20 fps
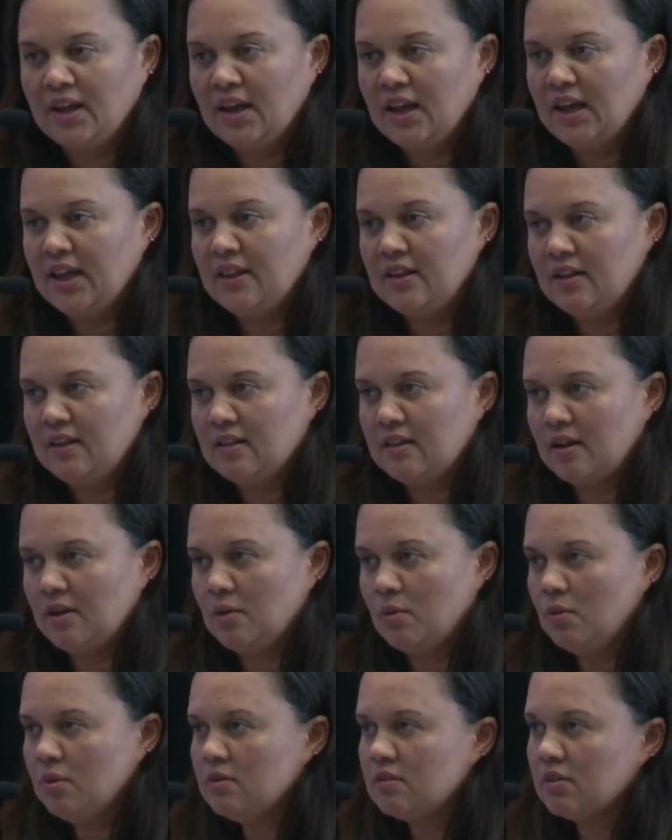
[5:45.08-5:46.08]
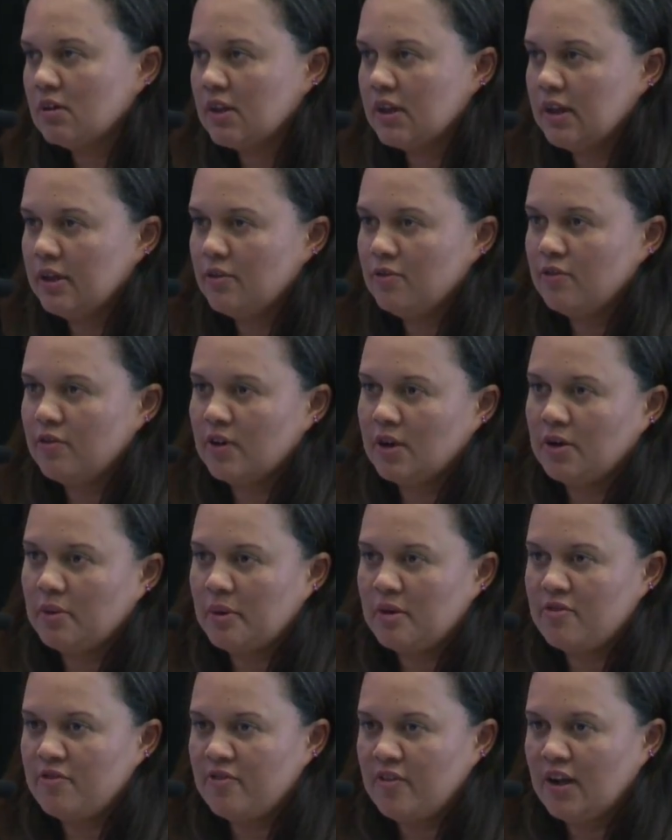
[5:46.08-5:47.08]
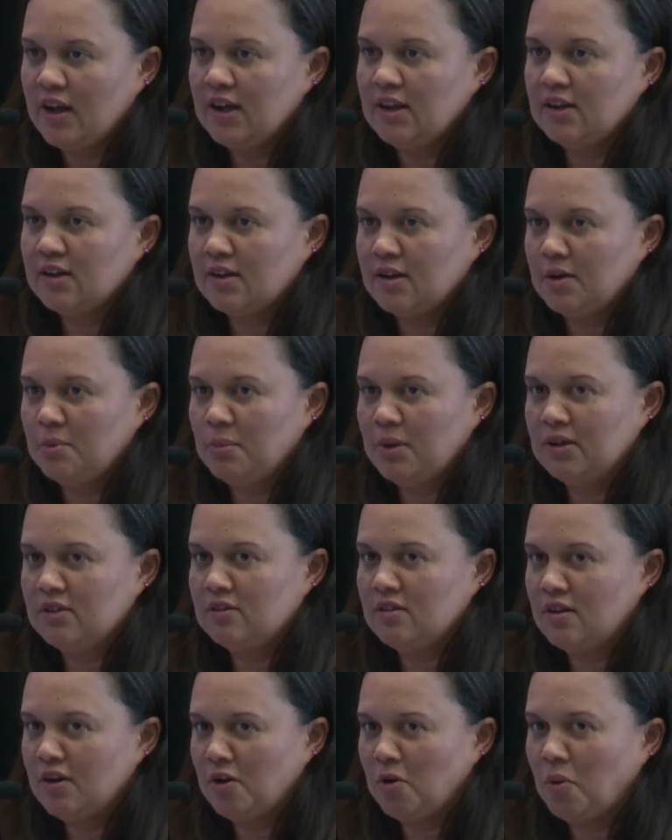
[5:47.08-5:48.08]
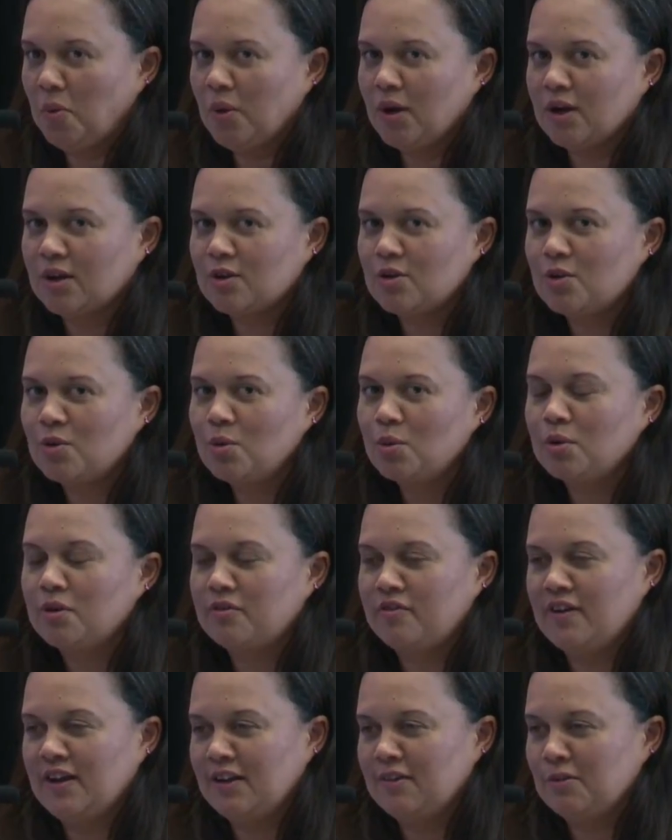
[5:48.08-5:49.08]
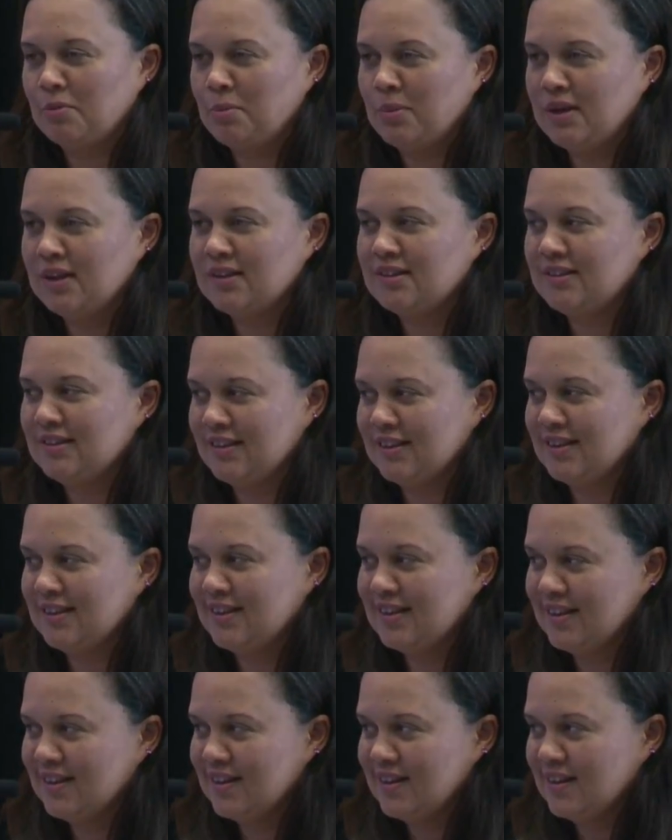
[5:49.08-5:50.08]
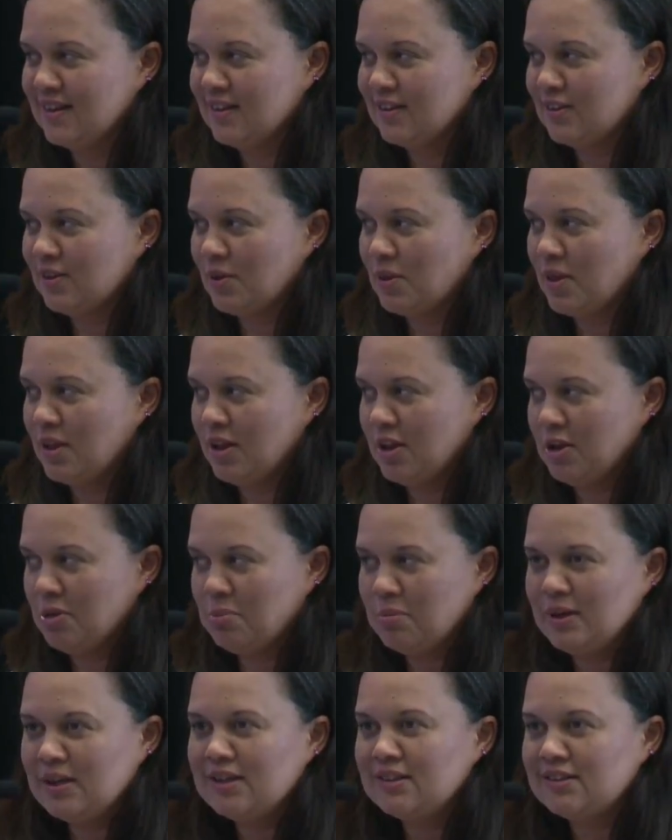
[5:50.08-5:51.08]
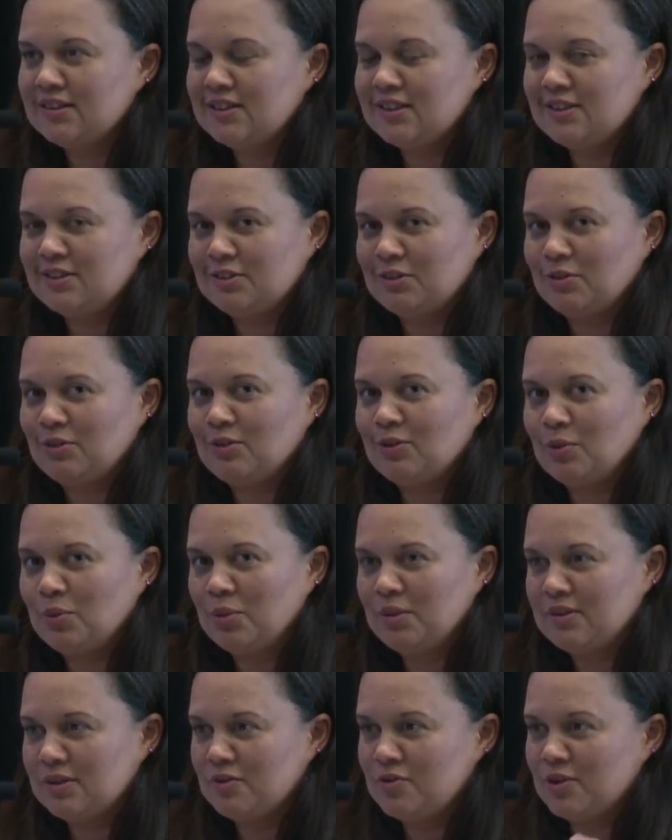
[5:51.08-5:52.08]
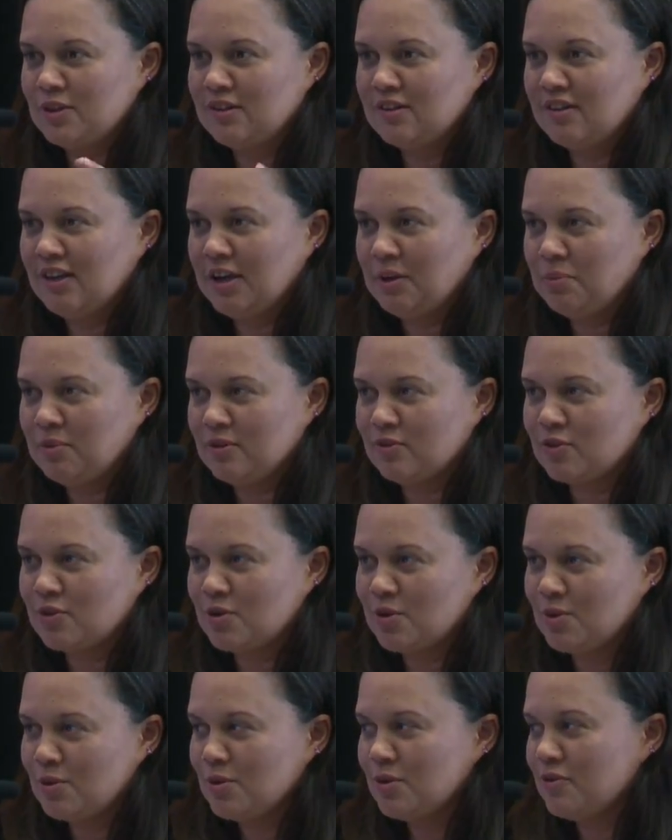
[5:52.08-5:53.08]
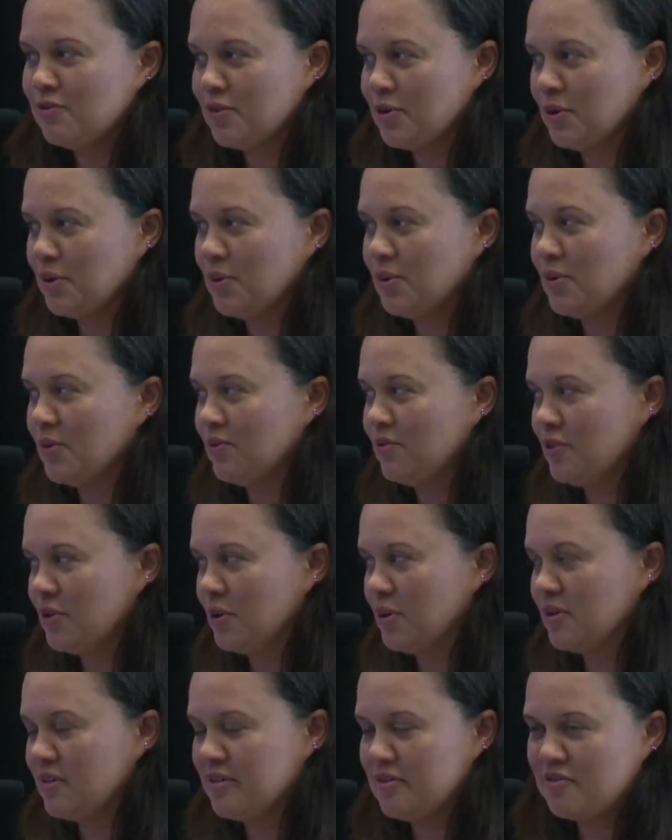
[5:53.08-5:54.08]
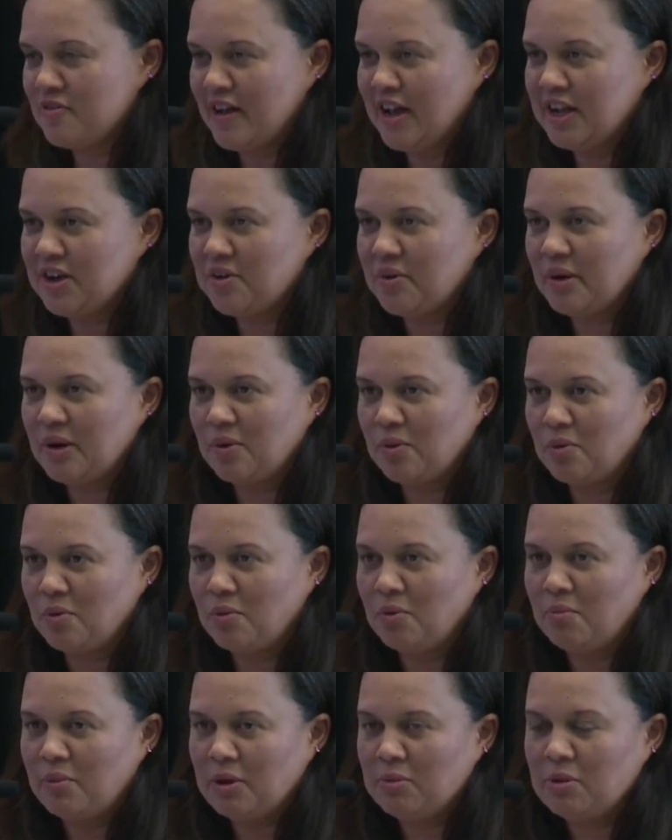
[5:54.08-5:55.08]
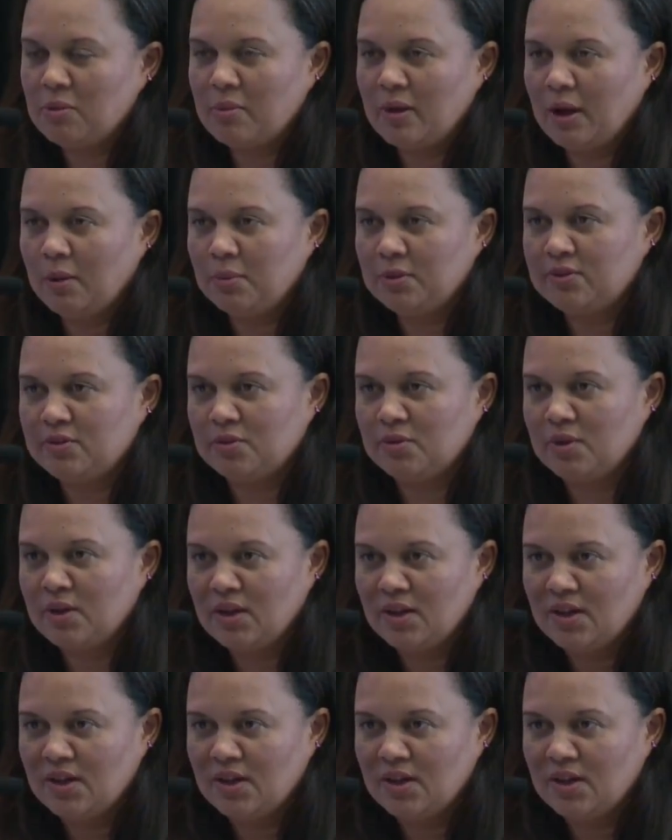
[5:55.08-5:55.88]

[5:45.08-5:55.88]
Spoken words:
And then they also give a refiner a much lower crude flexibility. So the ability to source different types of crude for your refinery, or maybe be able to